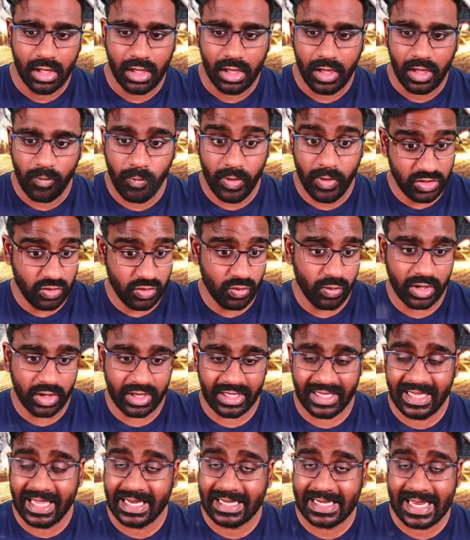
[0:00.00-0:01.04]
when you want to
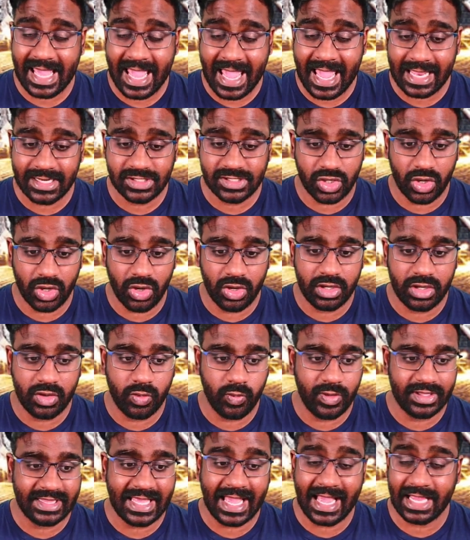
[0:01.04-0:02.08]
get hands-on
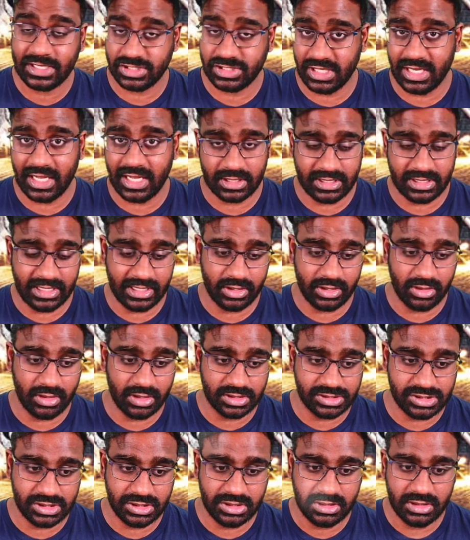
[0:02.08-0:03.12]
with Azure Arc
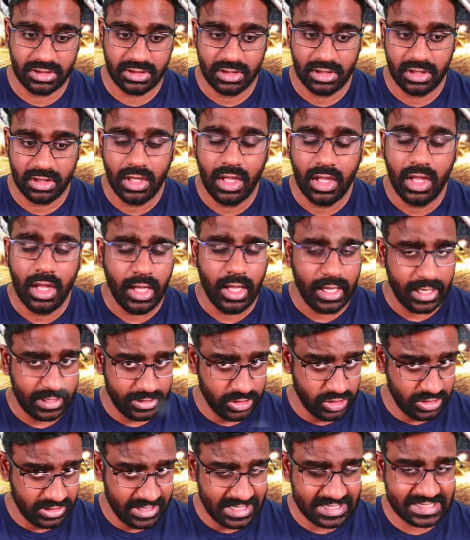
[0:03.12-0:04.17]
technology.
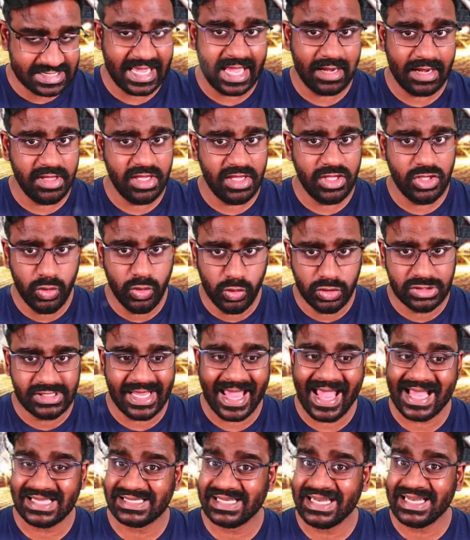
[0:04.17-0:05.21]
And this can be used
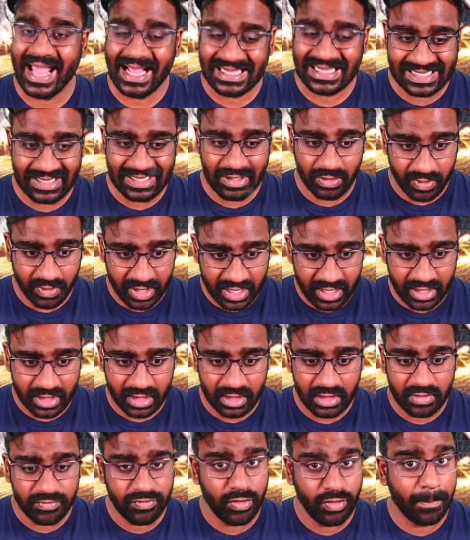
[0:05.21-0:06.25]
as an
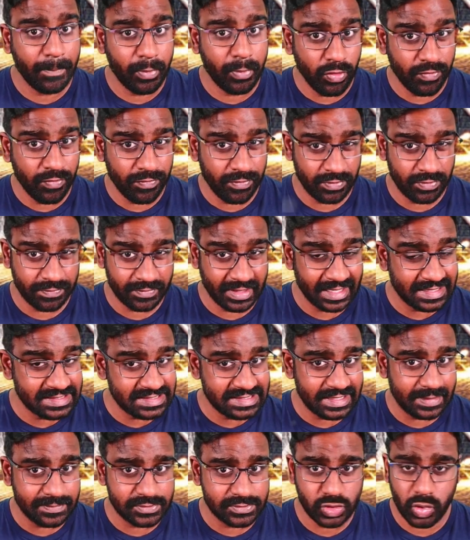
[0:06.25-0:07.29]
accelerator for proof of
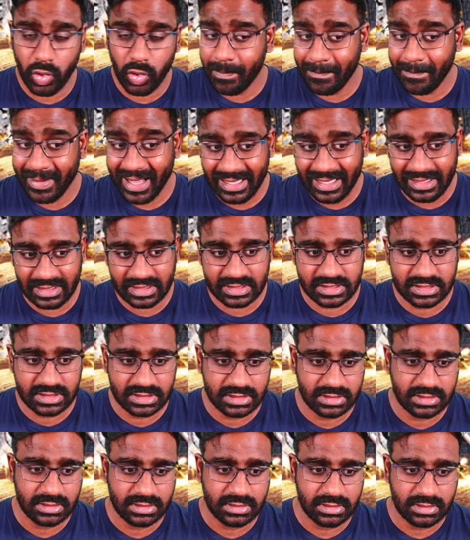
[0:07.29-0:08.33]
concepts or pilots.
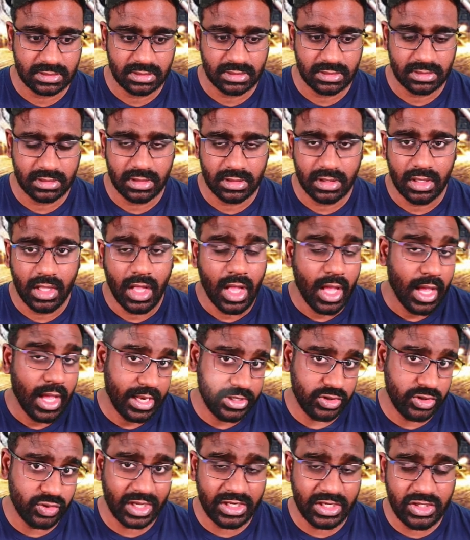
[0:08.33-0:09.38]
And
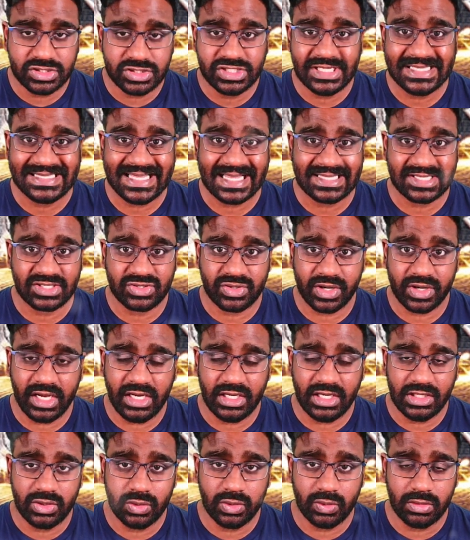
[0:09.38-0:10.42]
you can use this as a
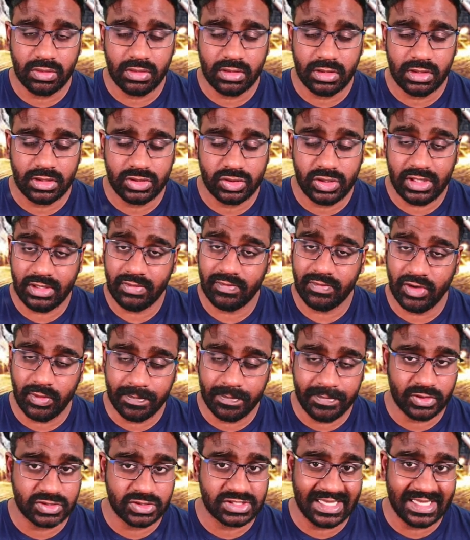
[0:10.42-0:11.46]
training tool to develop
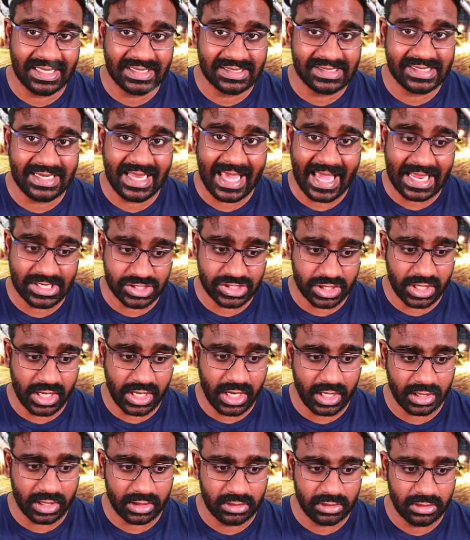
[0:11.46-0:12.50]
your skills in Azure
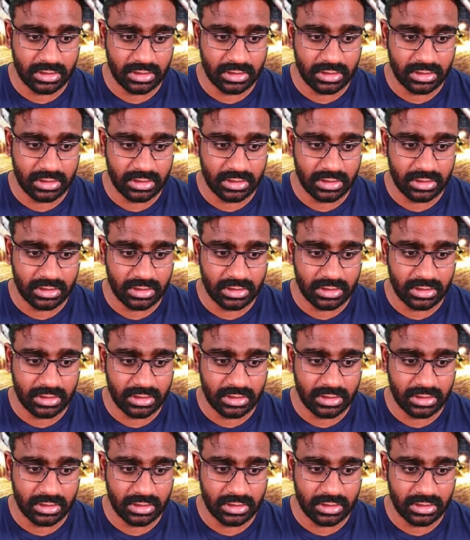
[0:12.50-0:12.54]
Arc.